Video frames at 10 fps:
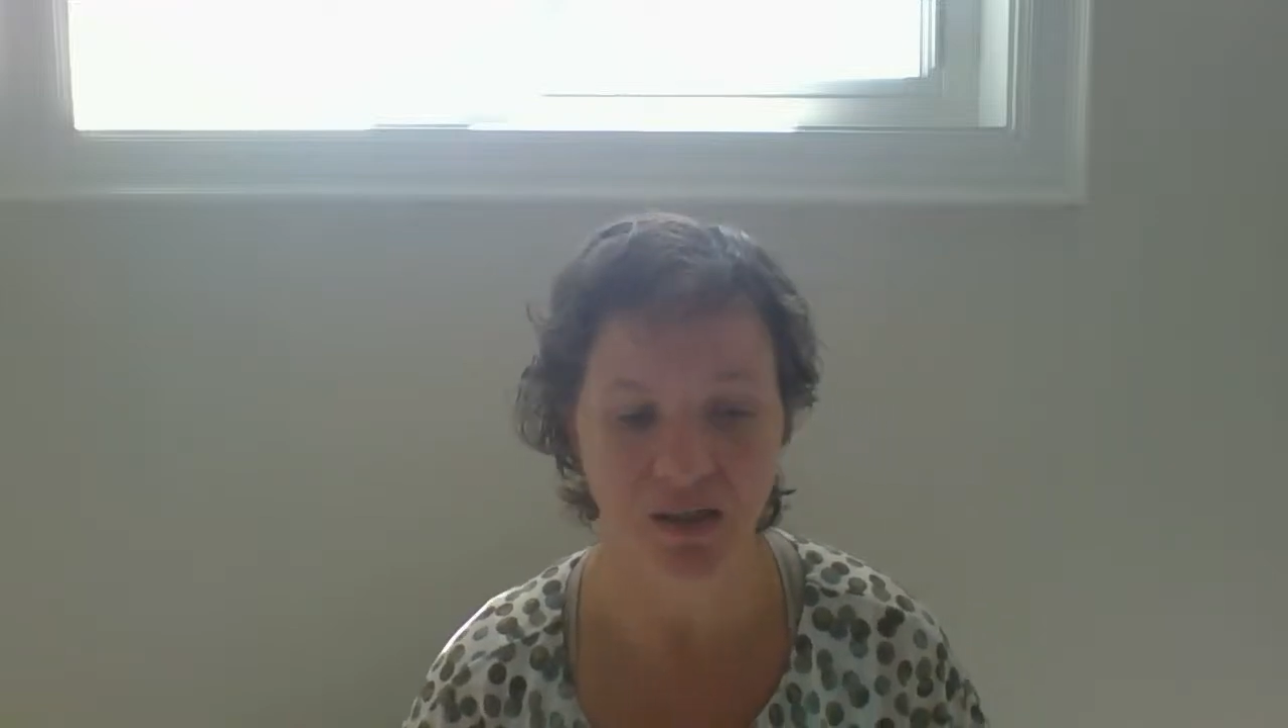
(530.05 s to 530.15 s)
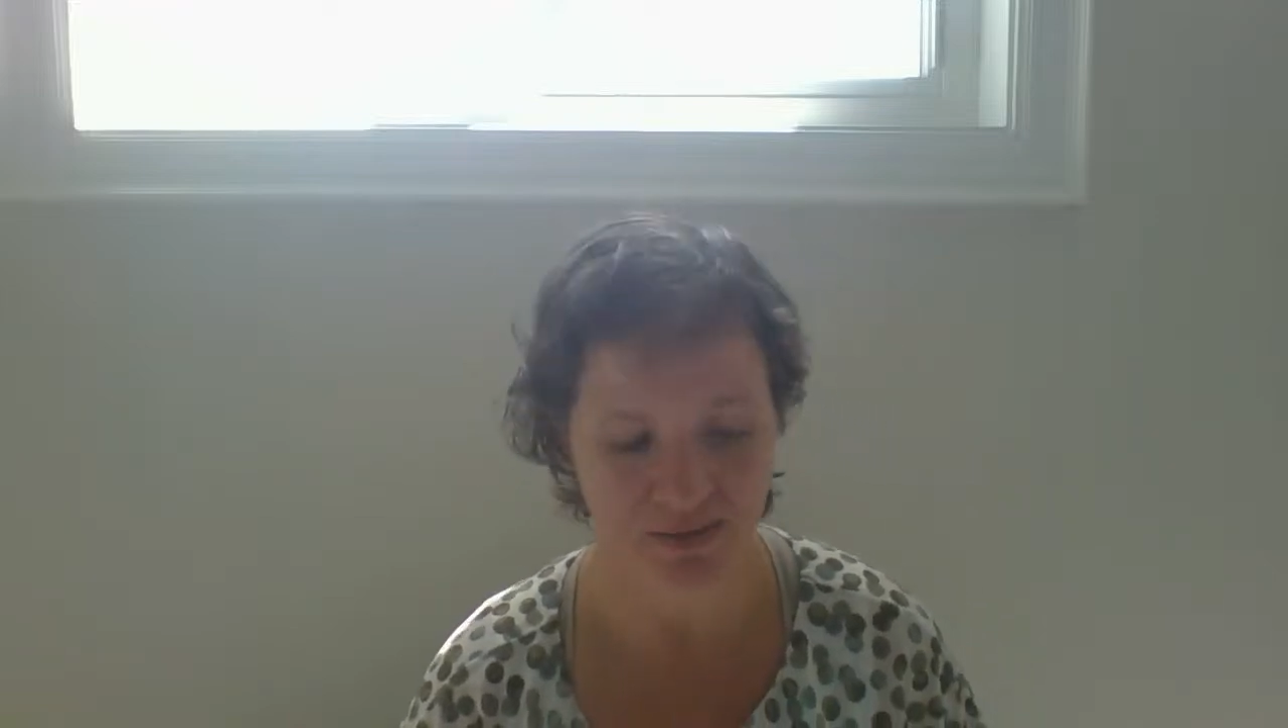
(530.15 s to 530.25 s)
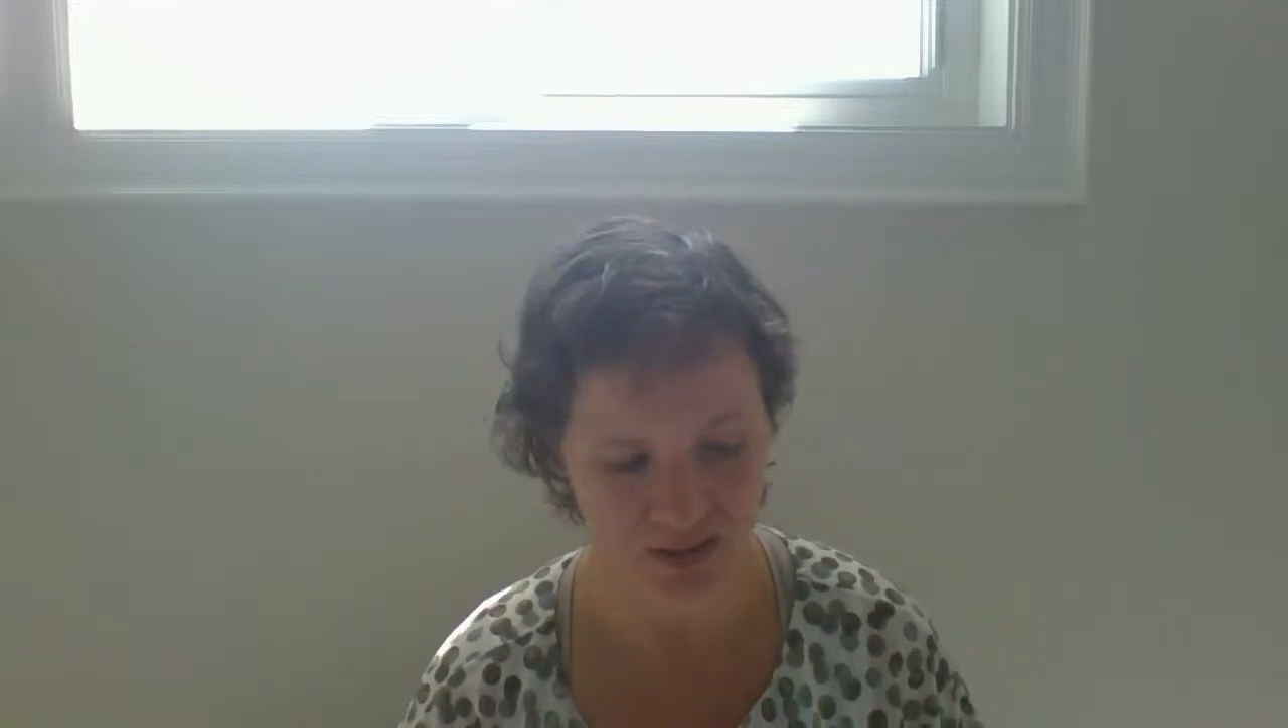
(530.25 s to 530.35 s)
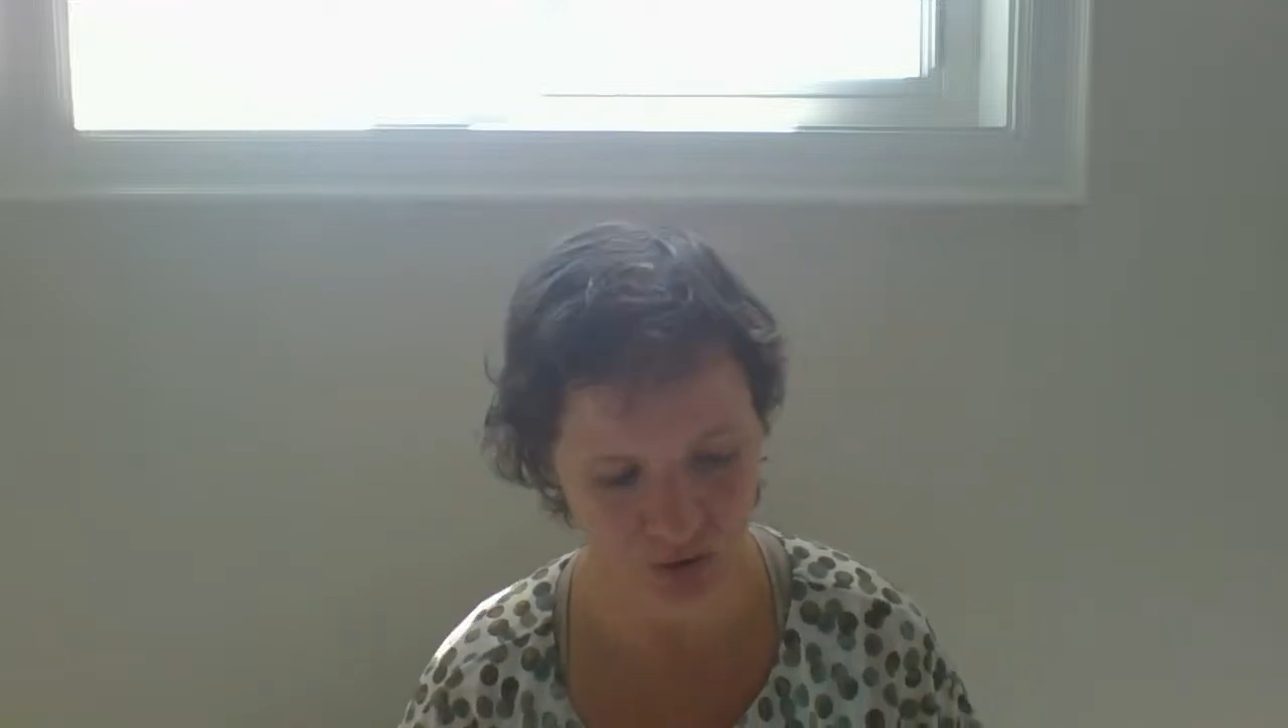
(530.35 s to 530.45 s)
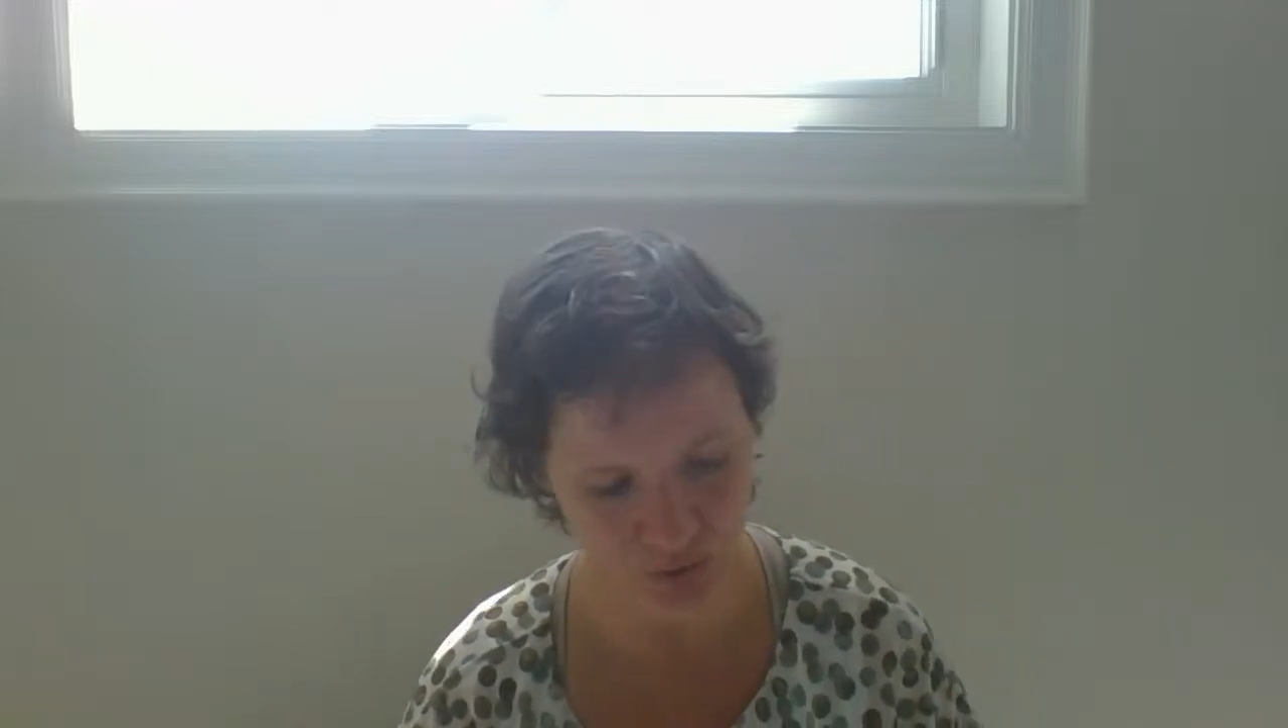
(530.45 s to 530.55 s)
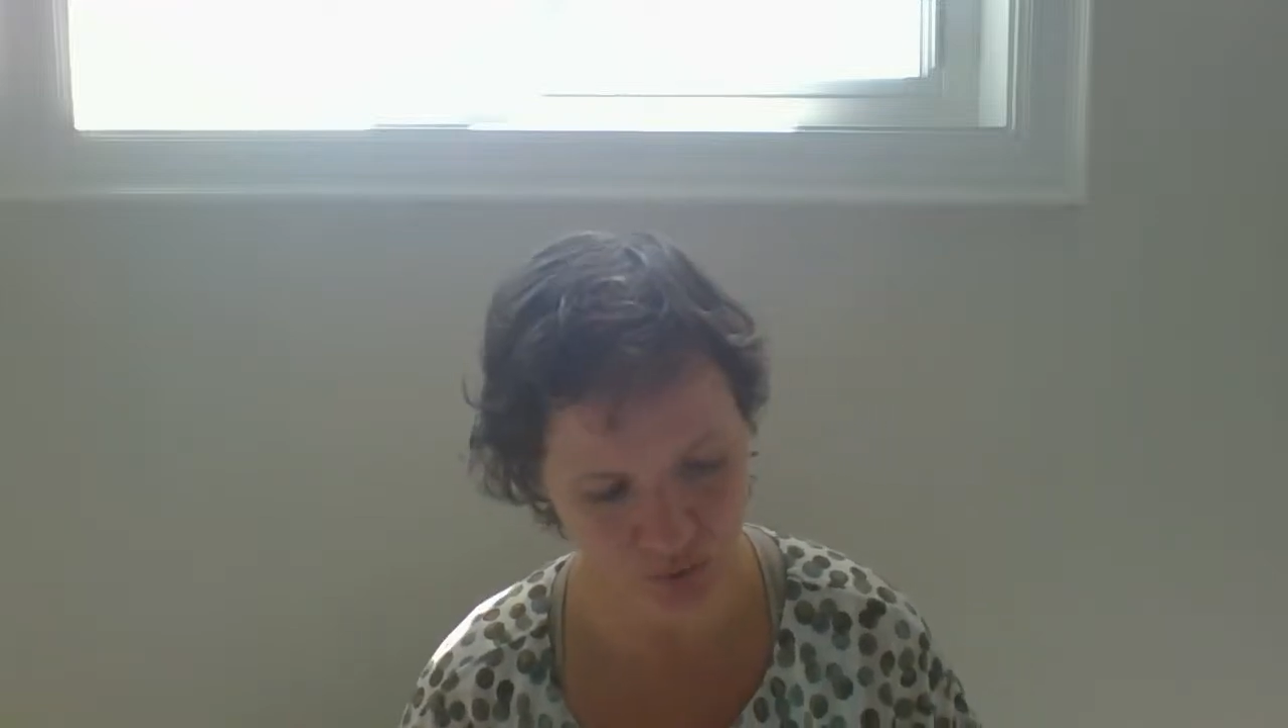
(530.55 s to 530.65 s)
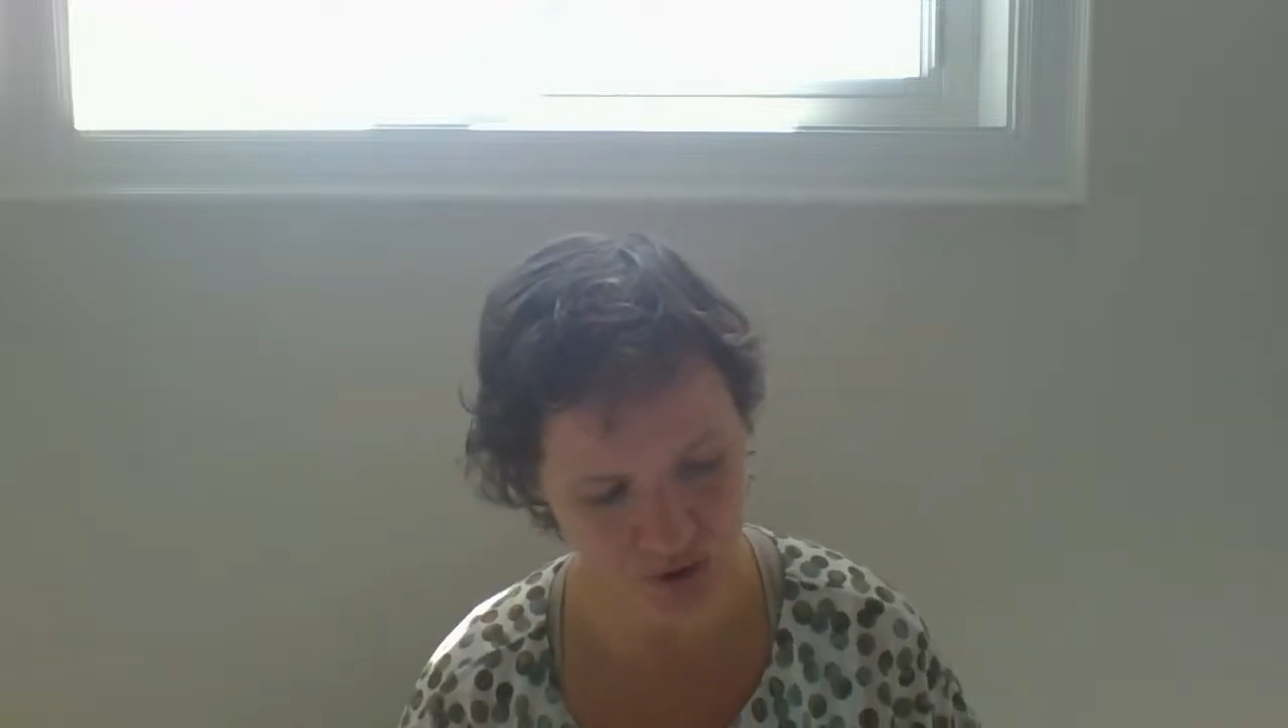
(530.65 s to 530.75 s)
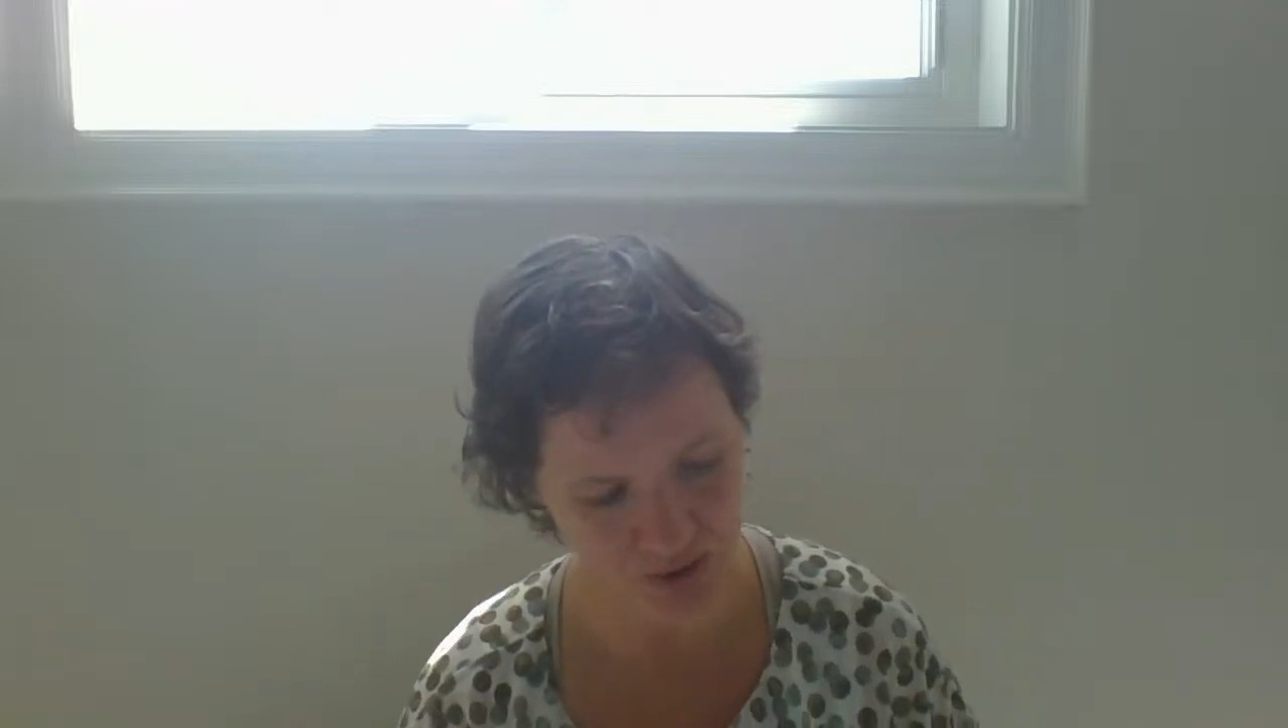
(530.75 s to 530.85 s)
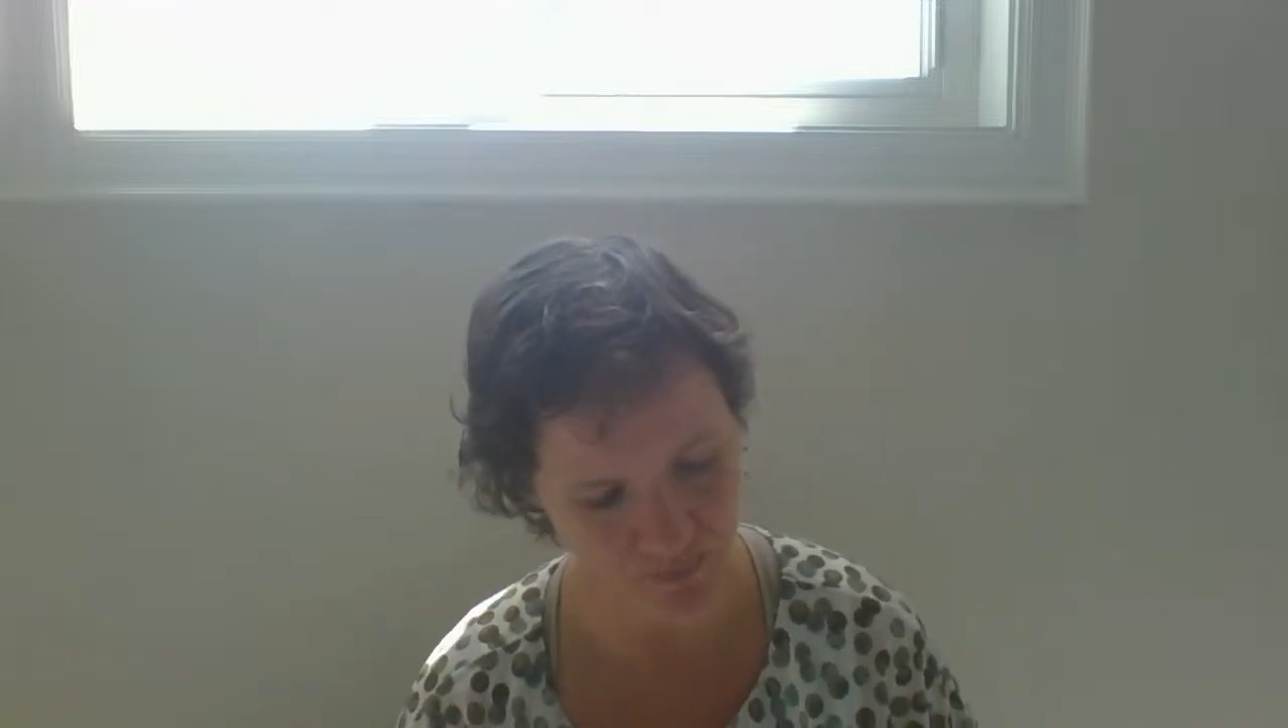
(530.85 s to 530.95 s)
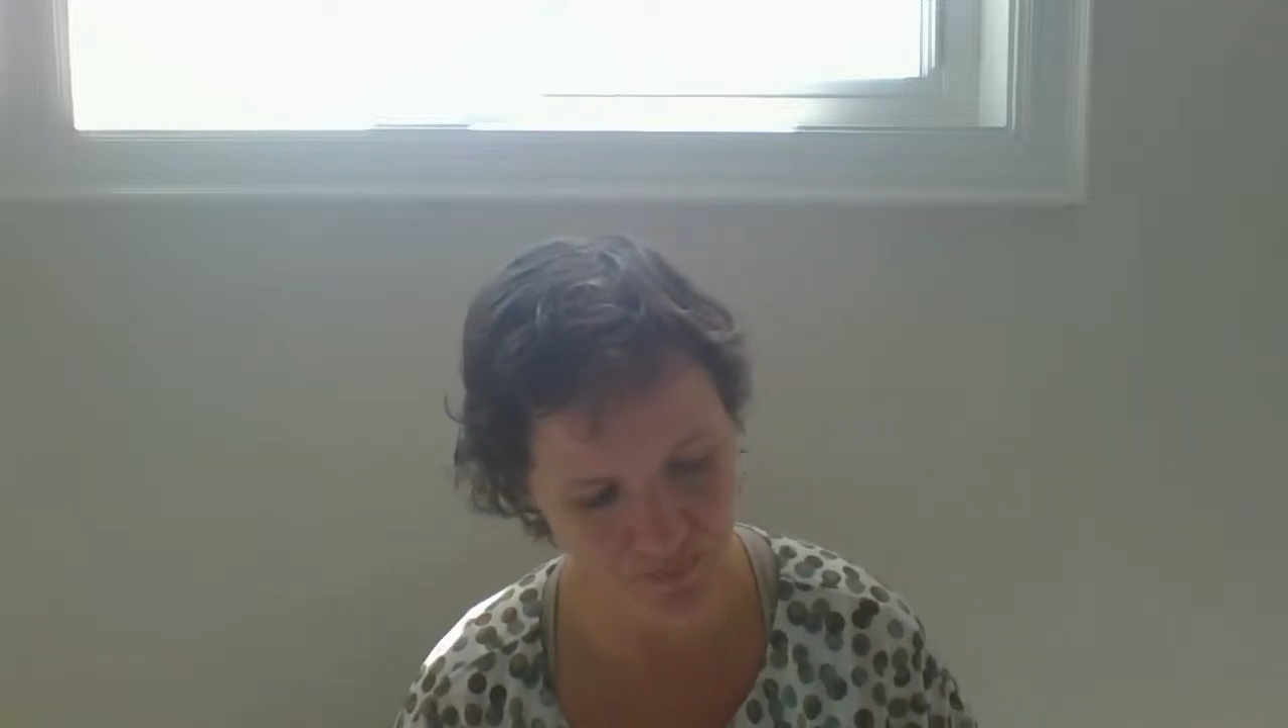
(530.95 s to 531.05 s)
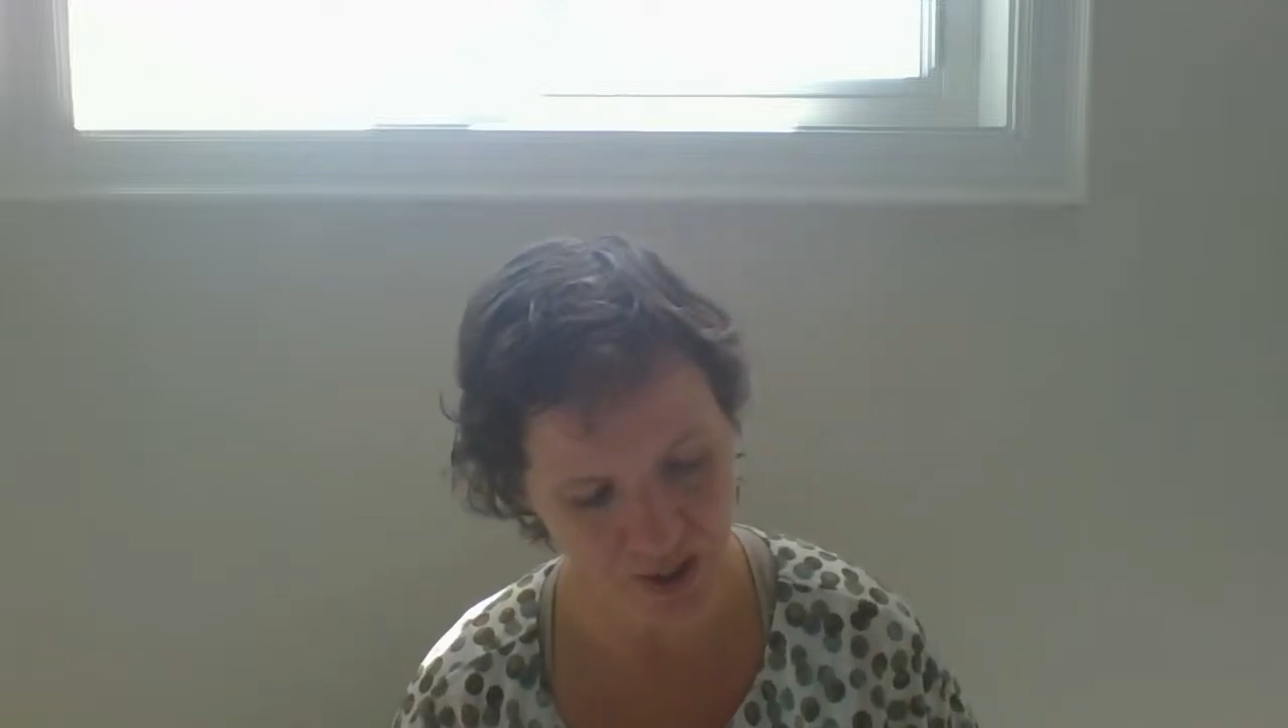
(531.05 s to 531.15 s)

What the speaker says: a solution.